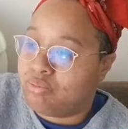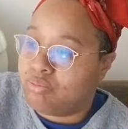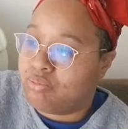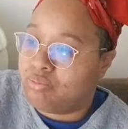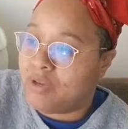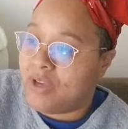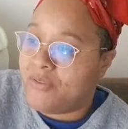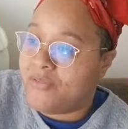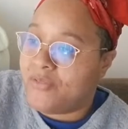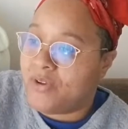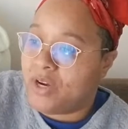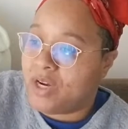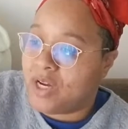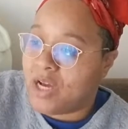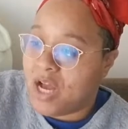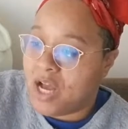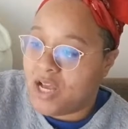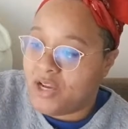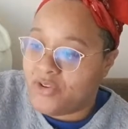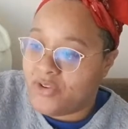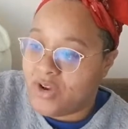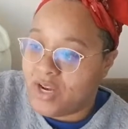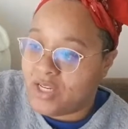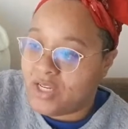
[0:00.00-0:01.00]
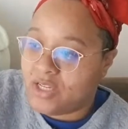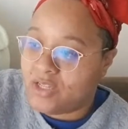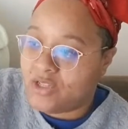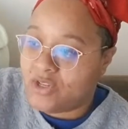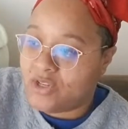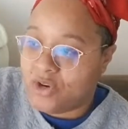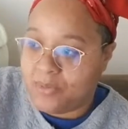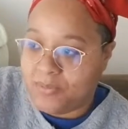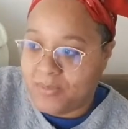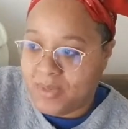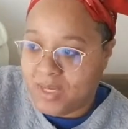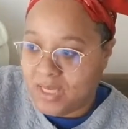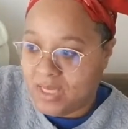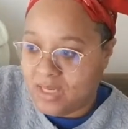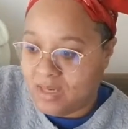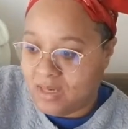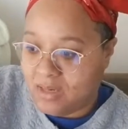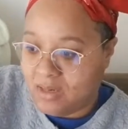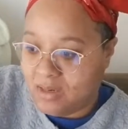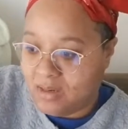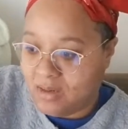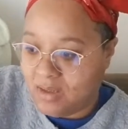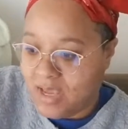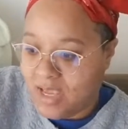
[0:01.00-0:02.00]
If if her contract is
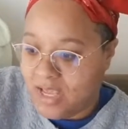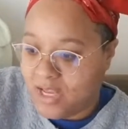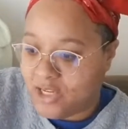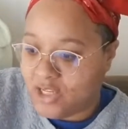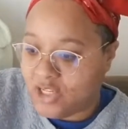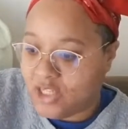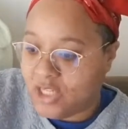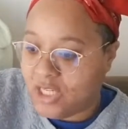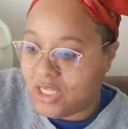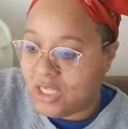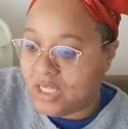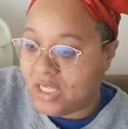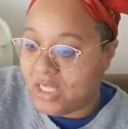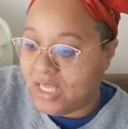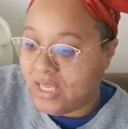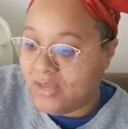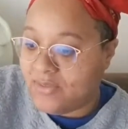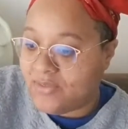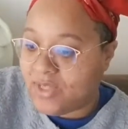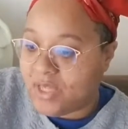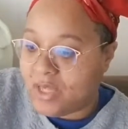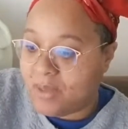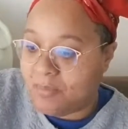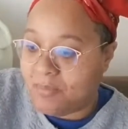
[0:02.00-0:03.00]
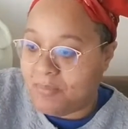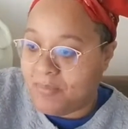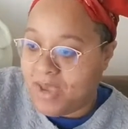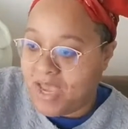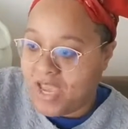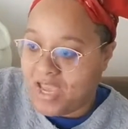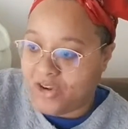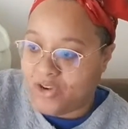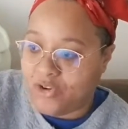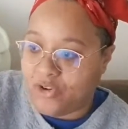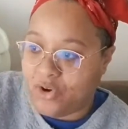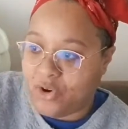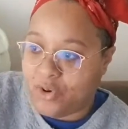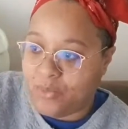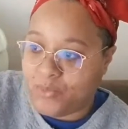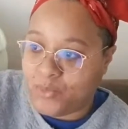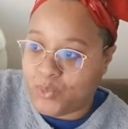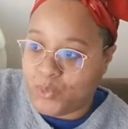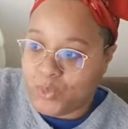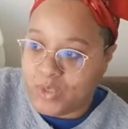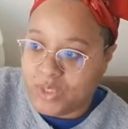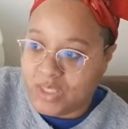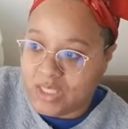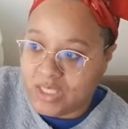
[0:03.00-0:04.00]
terminated and she leaves on bad
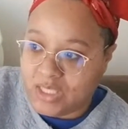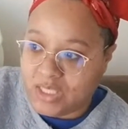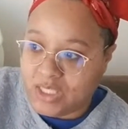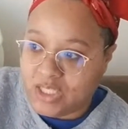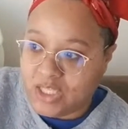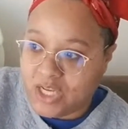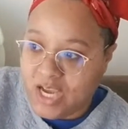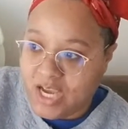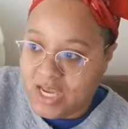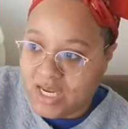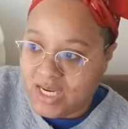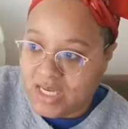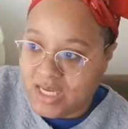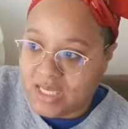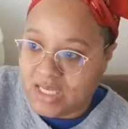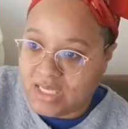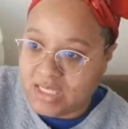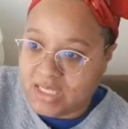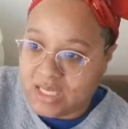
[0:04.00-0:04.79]
terms with this Chinese